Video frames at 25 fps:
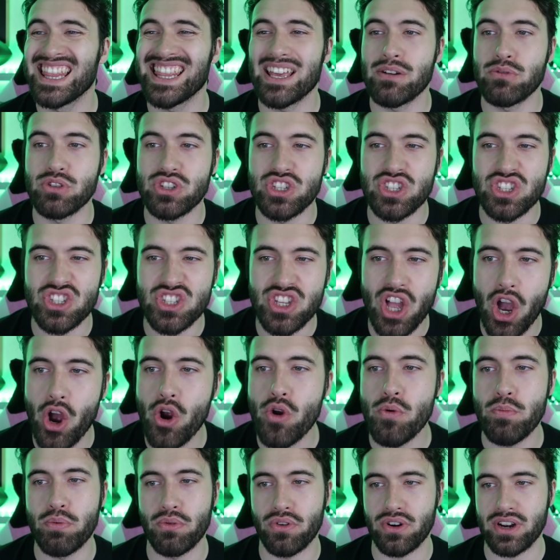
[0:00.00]
There was
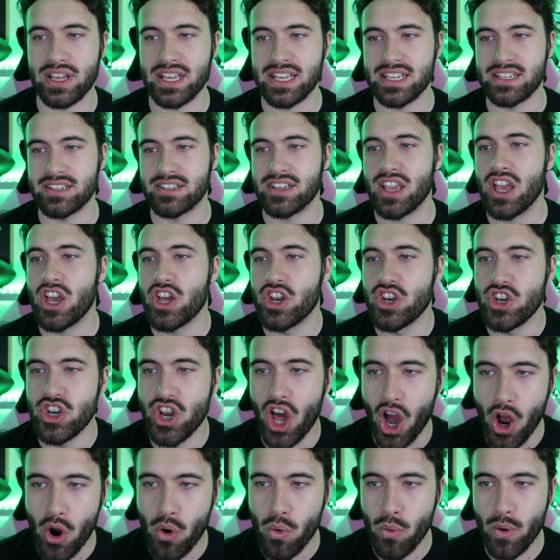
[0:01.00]
no breeze,
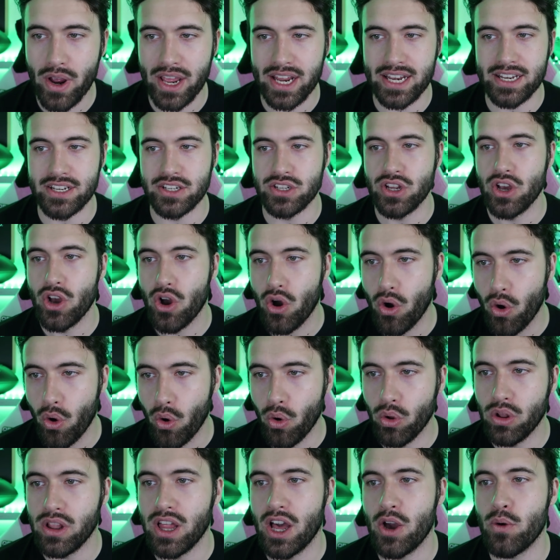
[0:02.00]
no wind.
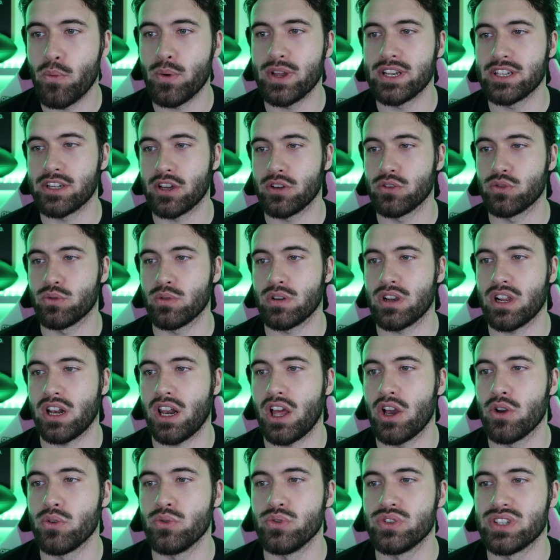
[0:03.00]
All her windows were
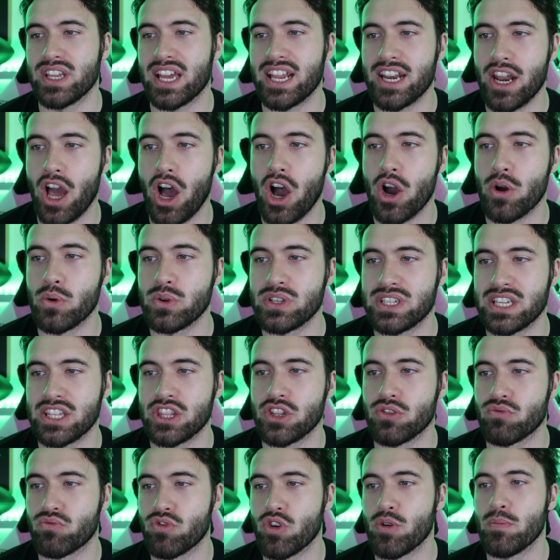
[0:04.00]
closed and I was
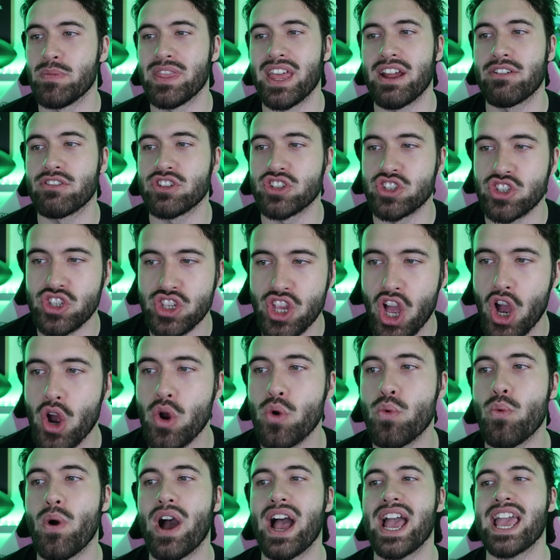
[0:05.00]
in the room. There is
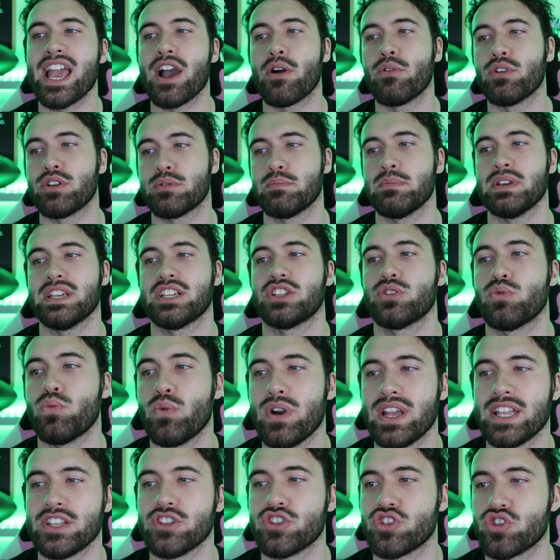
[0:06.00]
no way I would miss
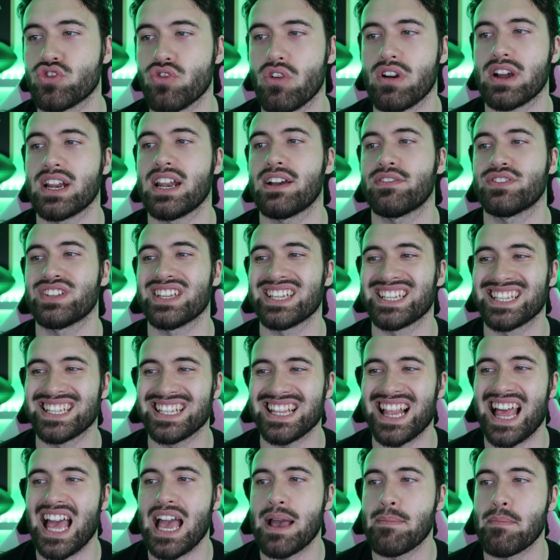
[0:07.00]
wind strong enough to
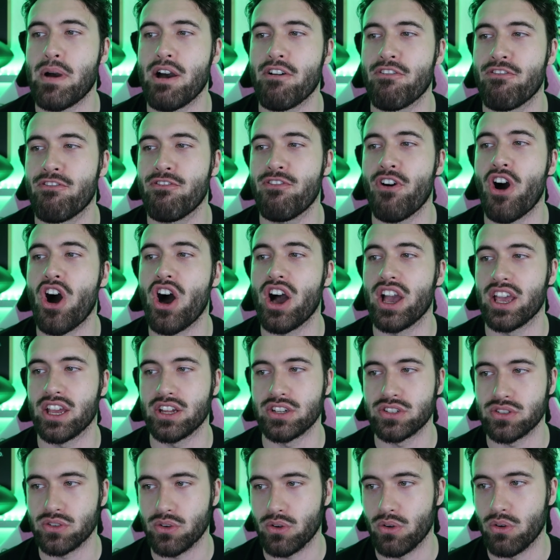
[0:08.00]
slam a
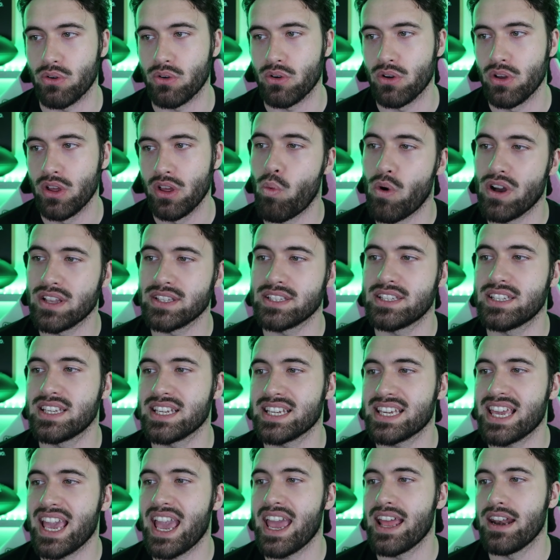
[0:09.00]
fire door. Once
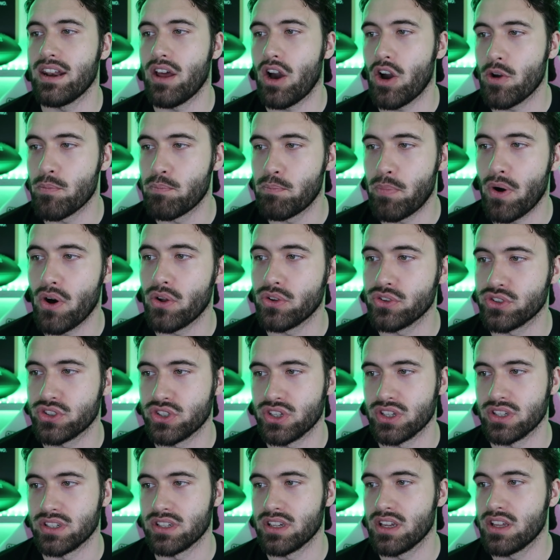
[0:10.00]
again, I
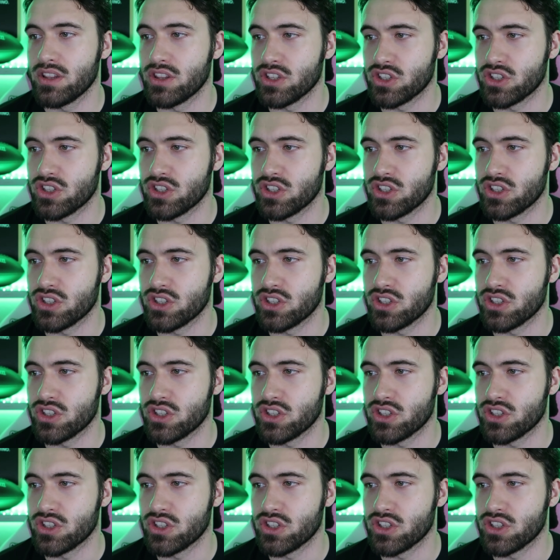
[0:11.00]
bolted.